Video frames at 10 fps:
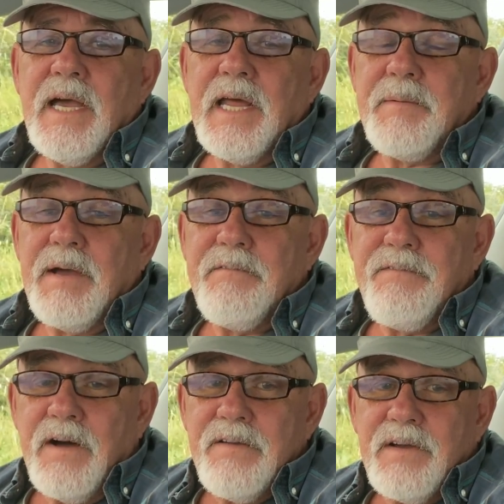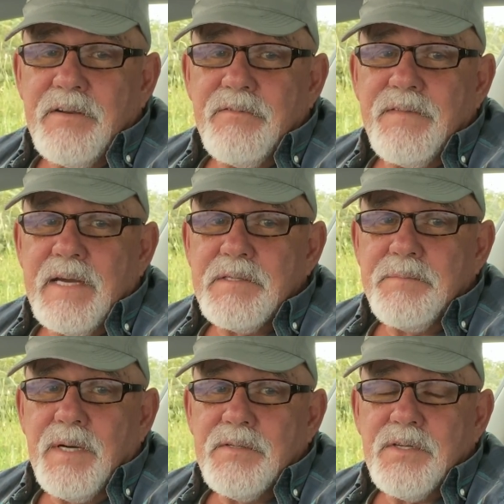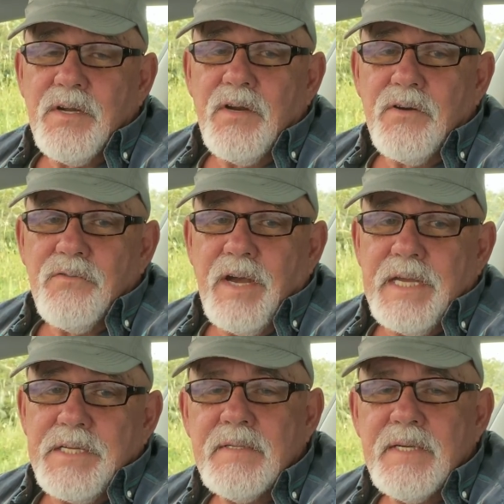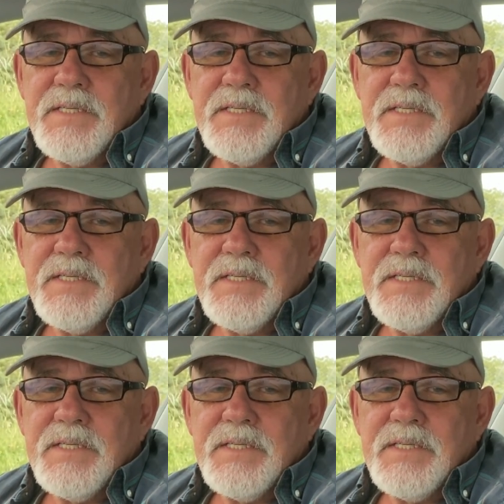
and about 500,000 miles on a long range.